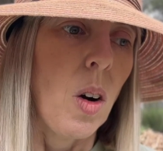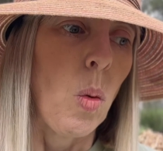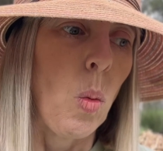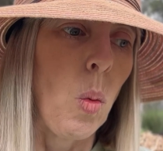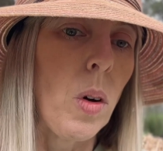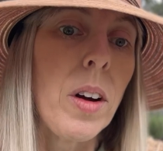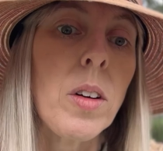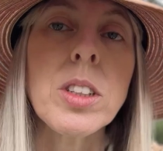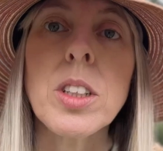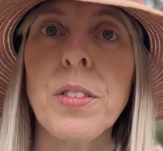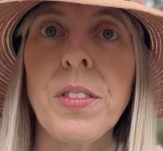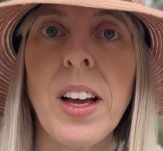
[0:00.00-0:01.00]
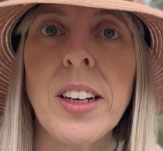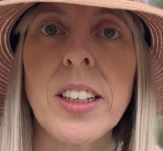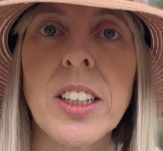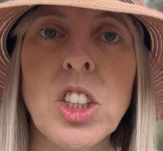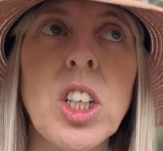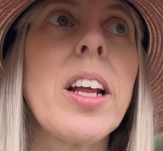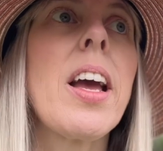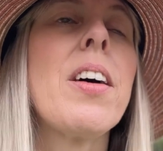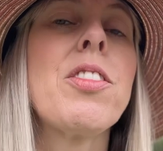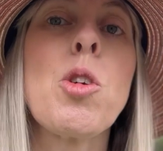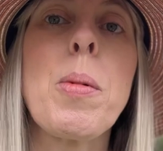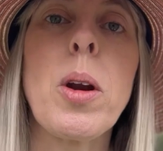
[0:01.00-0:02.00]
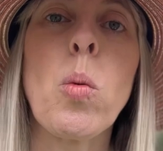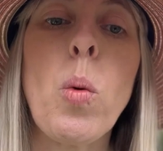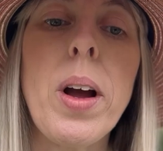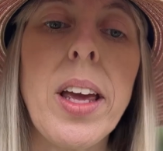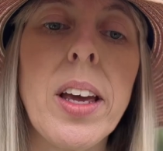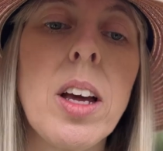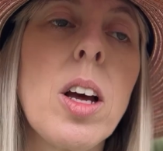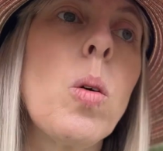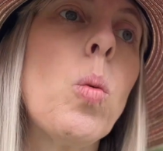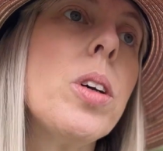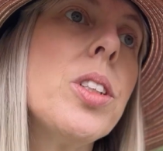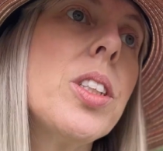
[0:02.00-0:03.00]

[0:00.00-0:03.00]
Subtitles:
What I also found initially after about a week was